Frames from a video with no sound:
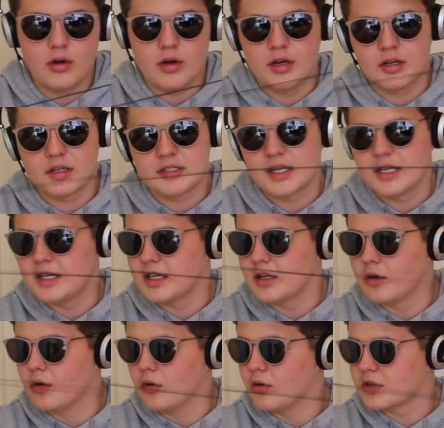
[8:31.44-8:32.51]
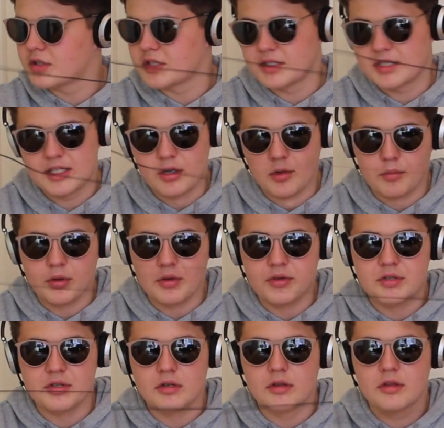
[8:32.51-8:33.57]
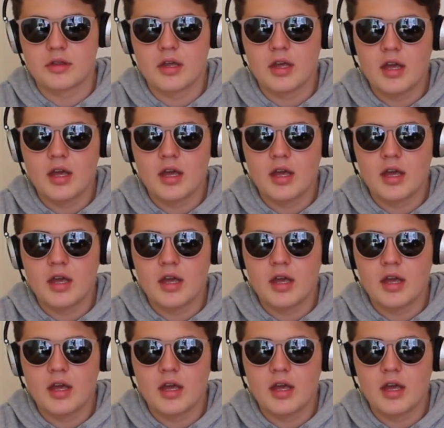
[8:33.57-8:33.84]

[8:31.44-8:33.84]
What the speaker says: extending aux, because they're not Bluetooth.